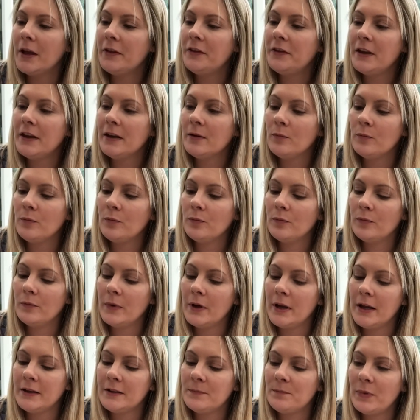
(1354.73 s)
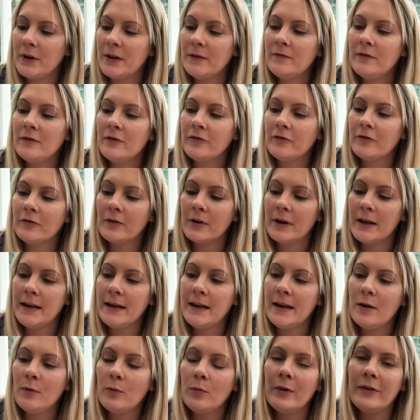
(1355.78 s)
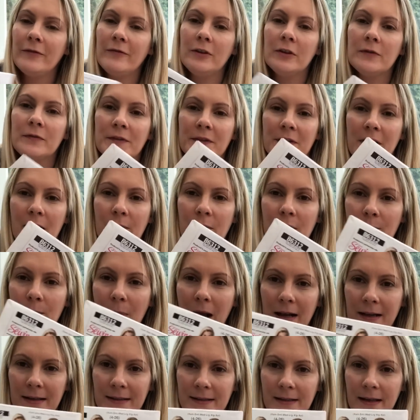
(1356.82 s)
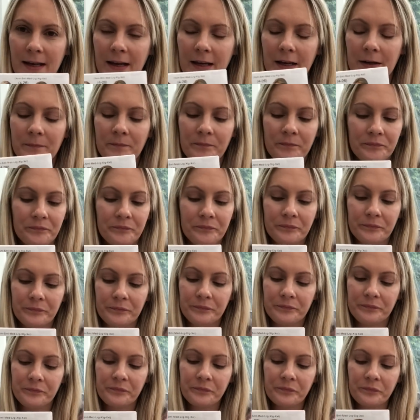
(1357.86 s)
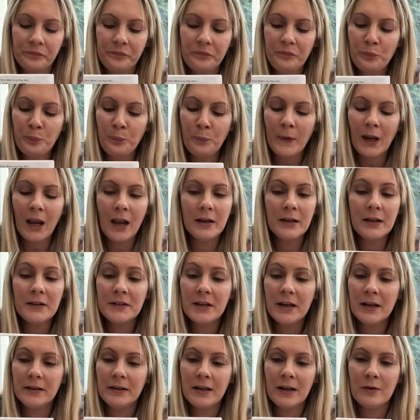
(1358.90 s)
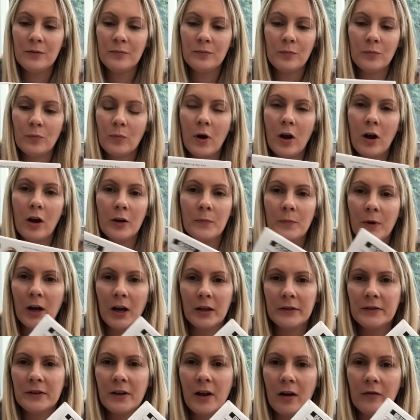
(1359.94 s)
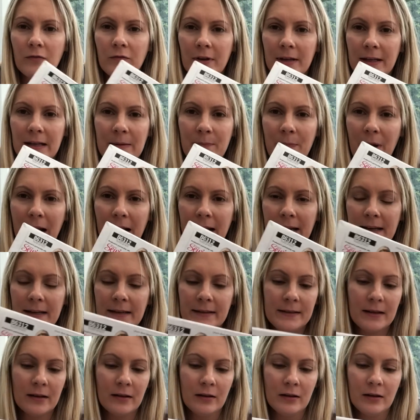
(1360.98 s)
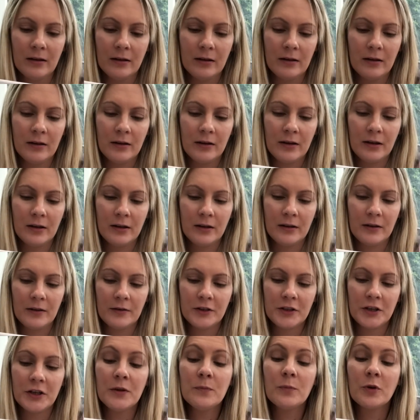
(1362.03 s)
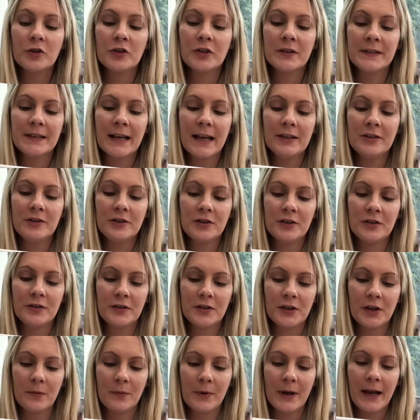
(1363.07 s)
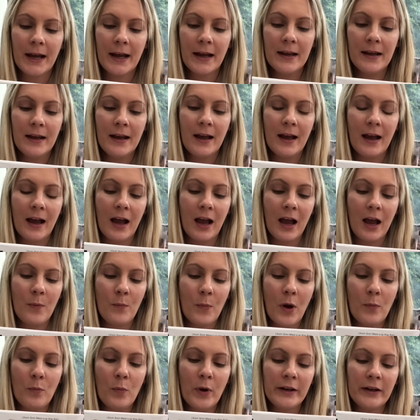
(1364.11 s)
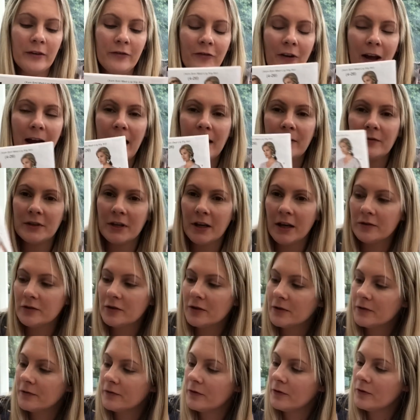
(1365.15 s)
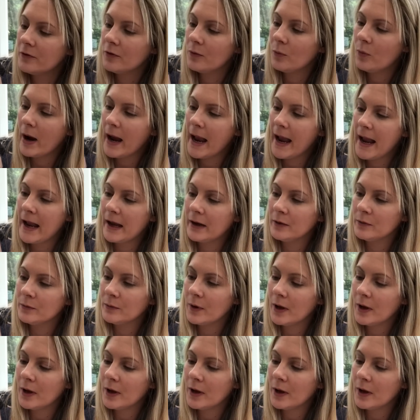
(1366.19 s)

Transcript: think it'd been free with Love Sewing magazine. And I don't know why, but I'd not really paid too much attention to it. And when I found it, I just thought, wow,